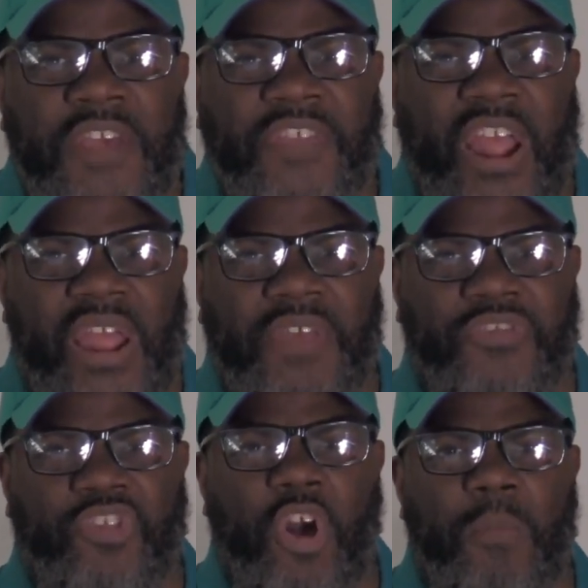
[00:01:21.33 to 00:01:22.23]
There is
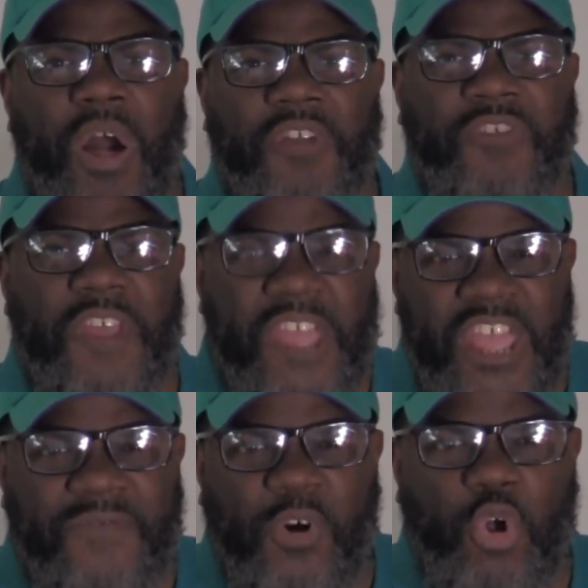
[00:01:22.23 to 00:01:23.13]
so much
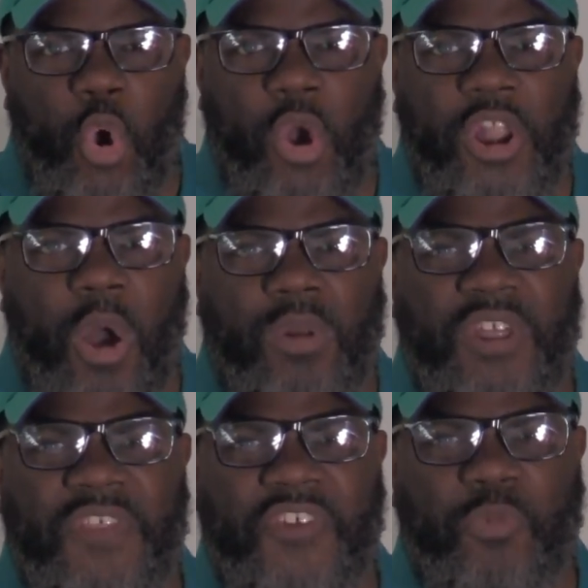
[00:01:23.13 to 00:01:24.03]
evil going on
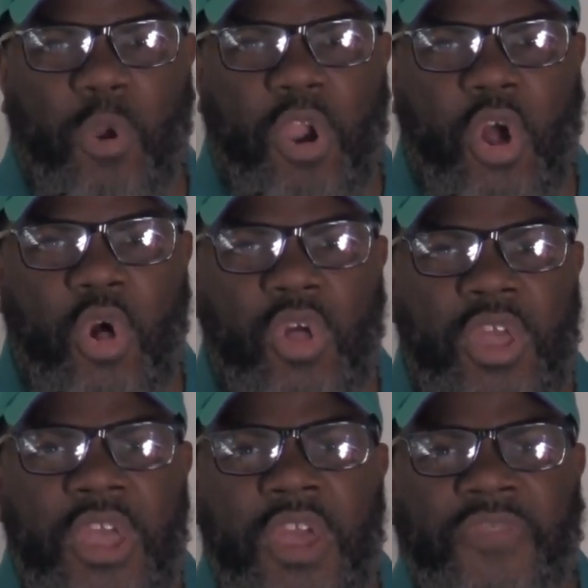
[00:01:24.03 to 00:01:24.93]
in this world.
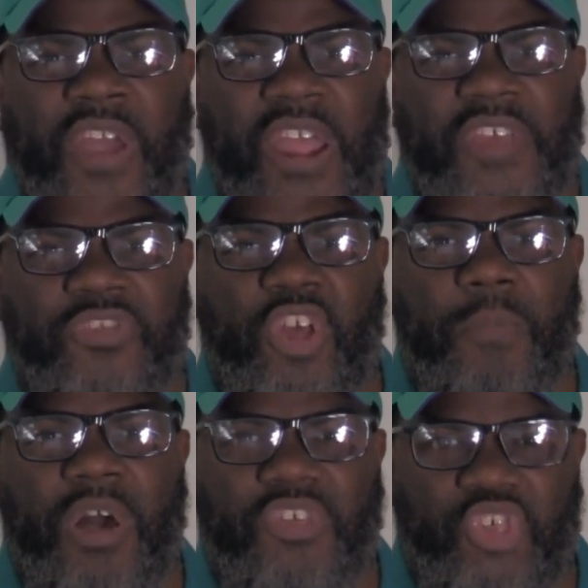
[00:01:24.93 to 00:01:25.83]
There is so
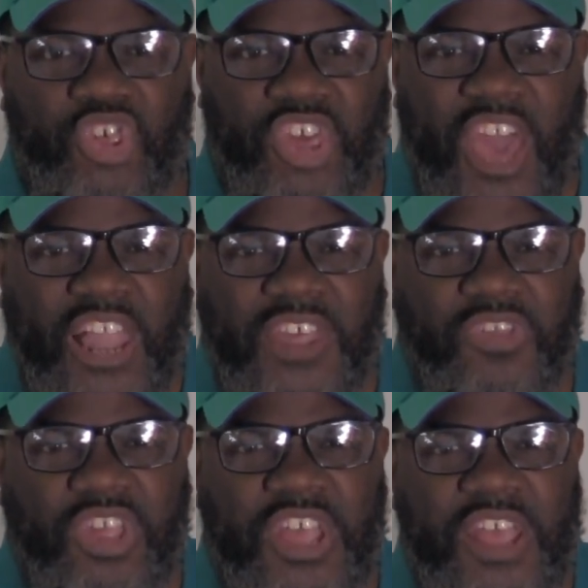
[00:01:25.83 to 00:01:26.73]
much
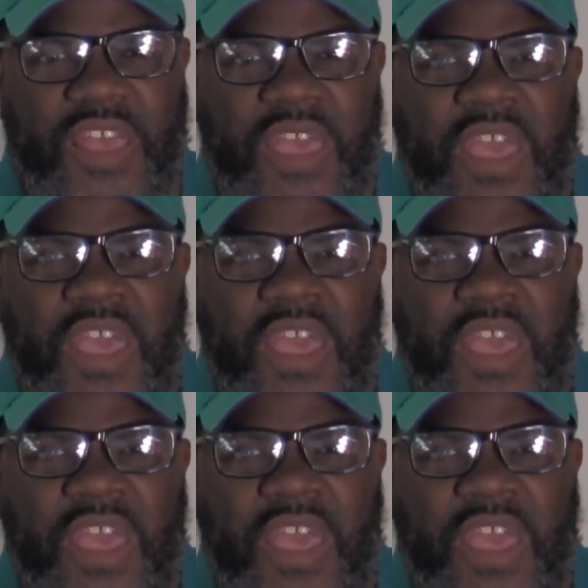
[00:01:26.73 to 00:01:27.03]
jealousy.